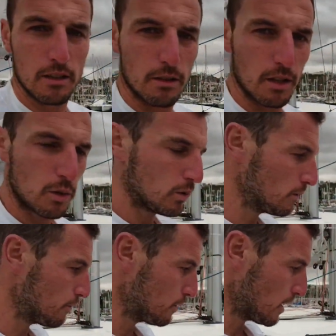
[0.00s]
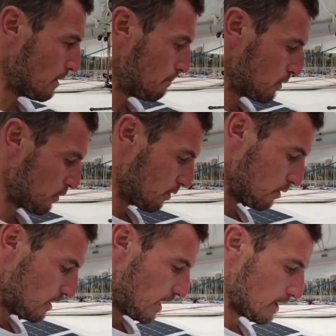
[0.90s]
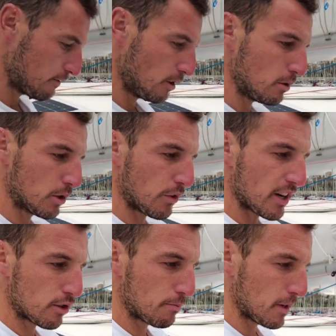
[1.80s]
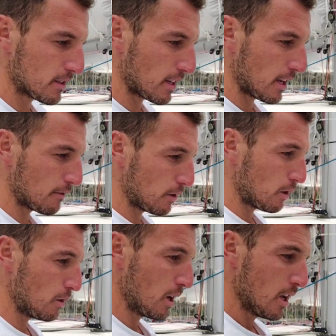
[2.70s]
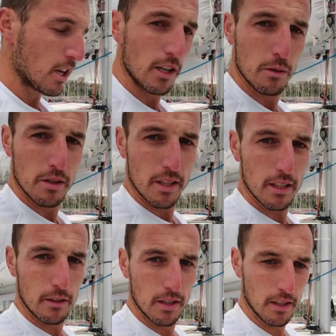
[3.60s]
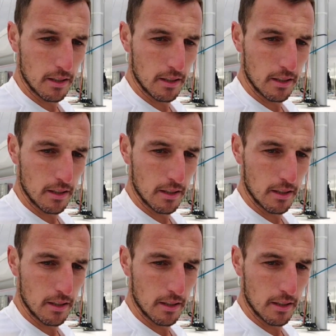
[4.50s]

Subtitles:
So Laguna Fontaine Peugeot, they have no crash peaks, they have no, sealed